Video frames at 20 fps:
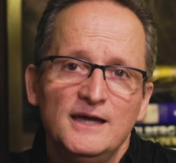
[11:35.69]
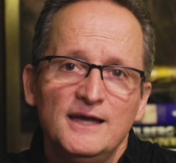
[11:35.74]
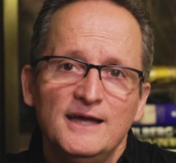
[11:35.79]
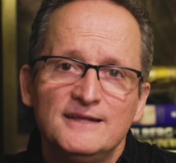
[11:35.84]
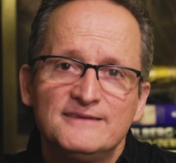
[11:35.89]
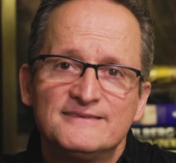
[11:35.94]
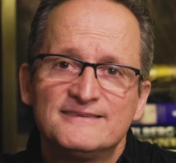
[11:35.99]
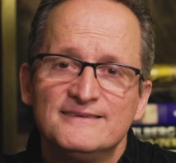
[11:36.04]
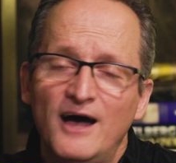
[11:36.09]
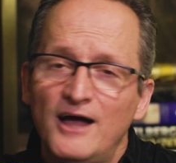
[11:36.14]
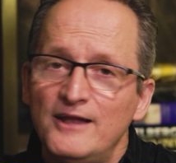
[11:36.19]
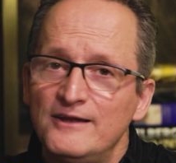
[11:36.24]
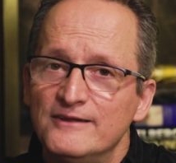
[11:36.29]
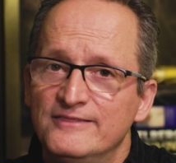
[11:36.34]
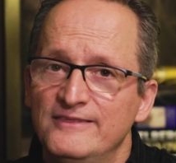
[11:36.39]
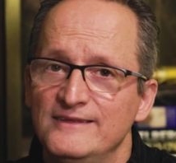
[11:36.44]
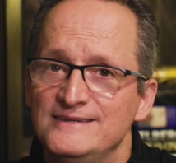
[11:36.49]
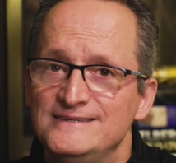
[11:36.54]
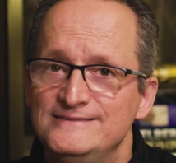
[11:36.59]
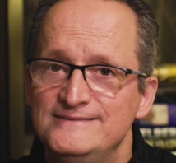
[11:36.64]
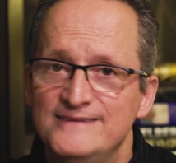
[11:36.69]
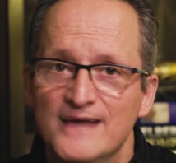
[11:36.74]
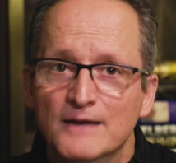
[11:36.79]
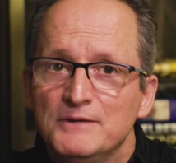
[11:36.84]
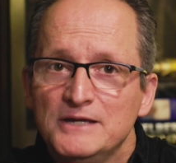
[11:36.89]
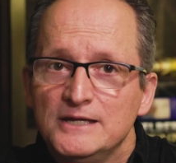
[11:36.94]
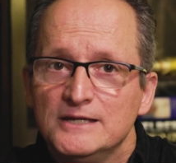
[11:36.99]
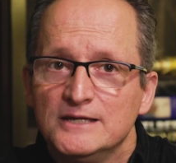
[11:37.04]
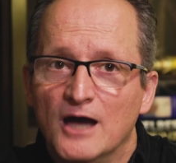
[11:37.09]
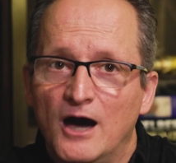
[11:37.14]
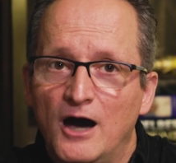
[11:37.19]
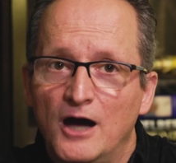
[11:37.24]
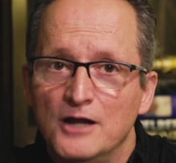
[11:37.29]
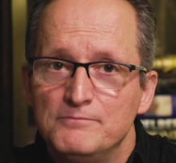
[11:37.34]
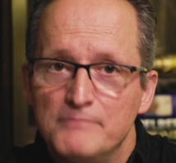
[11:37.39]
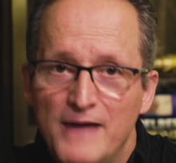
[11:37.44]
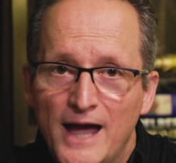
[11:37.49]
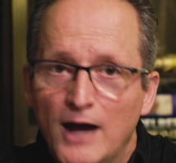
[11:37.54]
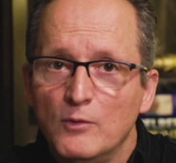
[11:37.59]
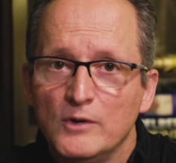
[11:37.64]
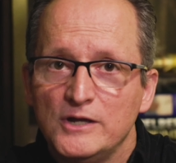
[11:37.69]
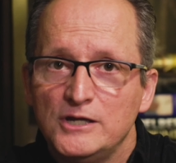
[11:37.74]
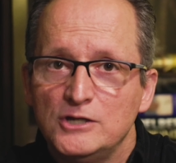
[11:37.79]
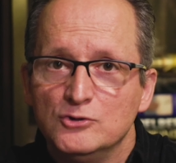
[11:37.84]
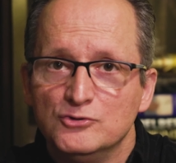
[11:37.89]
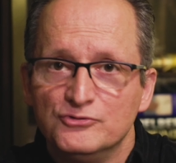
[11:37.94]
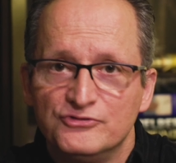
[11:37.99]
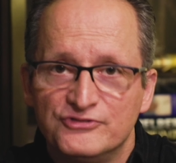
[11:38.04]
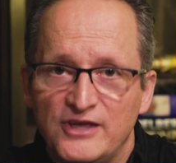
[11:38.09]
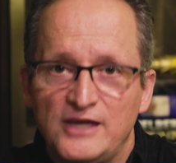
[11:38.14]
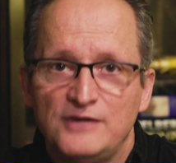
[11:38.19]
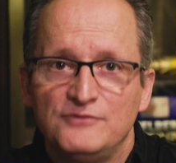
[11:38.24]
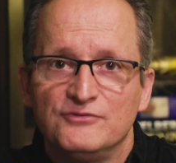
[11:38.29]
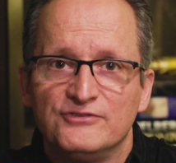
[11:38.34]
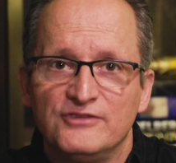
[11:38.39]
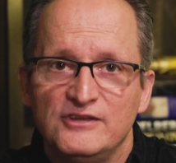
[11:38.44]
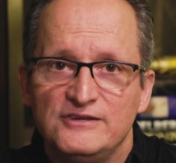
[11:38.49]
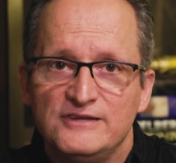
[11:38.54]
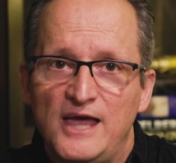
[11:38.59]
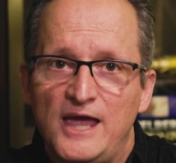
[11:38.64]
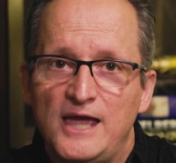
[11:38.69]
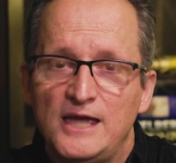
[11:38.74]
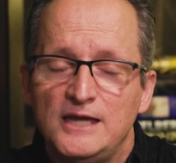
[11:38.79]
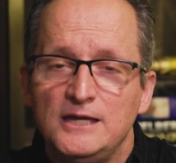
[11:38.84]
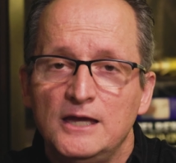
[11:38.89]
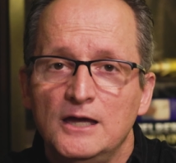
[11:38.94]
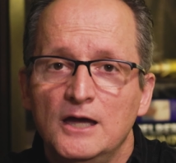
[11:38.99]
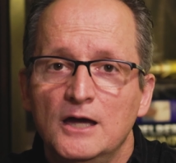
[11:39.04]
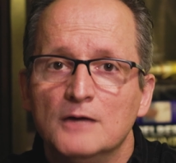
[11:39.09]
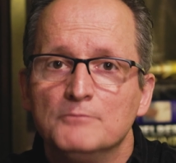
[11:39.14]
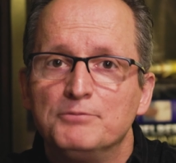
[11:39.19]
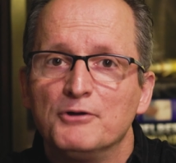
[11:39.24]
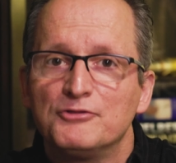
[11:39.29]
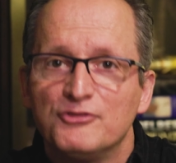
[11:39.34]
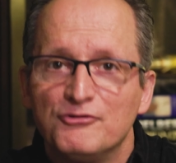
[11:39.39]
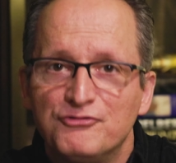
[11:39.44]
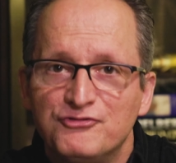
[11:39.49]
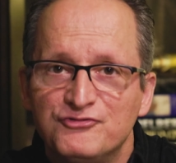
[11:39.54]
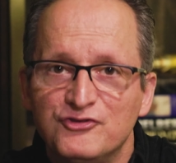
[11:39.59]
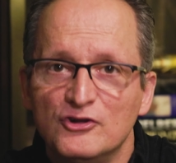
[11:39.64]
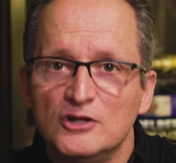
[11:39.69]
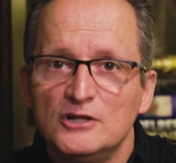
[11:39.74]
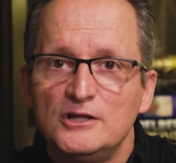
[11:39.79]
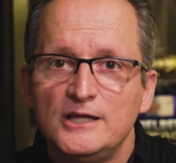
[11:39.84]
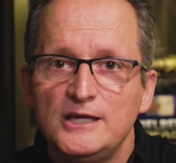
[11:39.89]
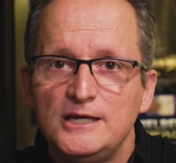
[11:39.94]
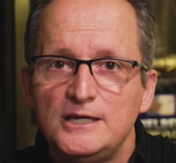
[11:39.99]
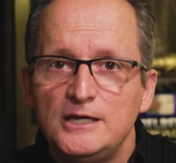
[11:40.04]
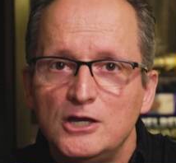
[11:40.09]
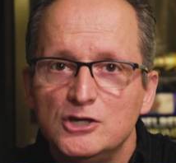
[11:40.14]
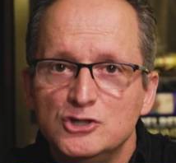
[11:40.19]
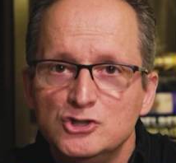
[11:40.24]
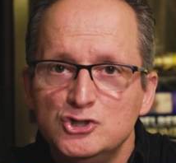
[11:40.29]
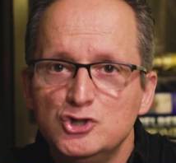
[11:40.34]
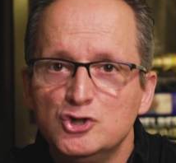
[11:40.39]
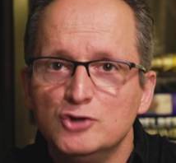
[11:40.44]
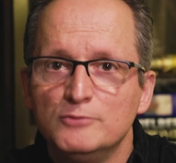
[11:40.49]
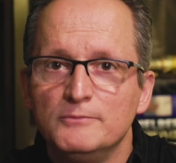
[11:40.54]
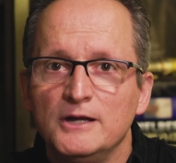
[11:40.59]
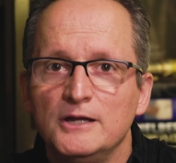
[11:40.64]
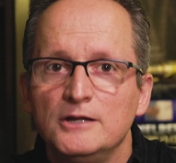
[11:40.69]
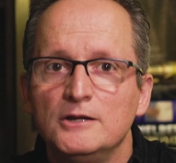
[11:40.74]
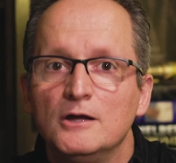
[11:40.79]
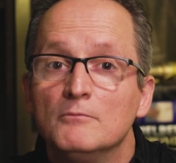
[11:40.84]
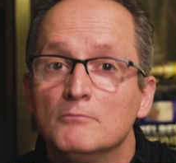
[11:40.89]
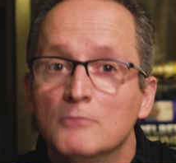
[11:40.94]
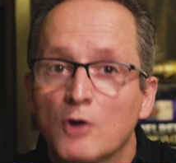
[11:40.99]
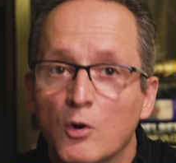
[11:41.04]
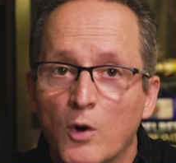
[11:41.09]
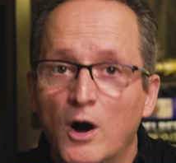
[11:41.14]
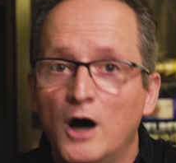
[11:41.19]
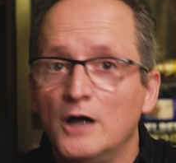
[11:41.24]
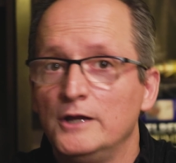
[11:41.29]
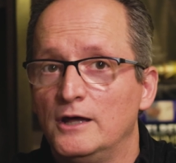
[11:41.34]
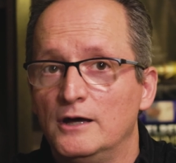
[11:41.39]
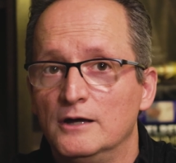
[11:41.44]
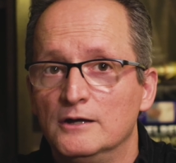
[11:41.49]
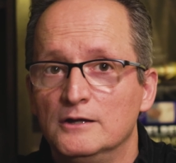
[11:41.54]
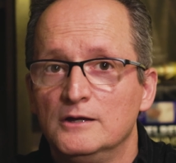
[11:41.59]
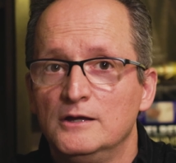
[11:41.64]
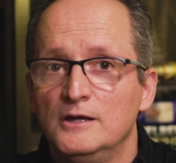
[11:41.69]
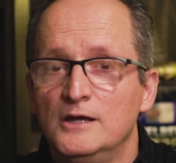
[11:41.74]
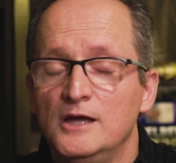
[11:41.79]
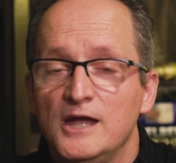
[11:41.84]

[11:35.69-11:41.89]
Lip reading: It's not the demigod Maui who saves the day, but the fully human Moana.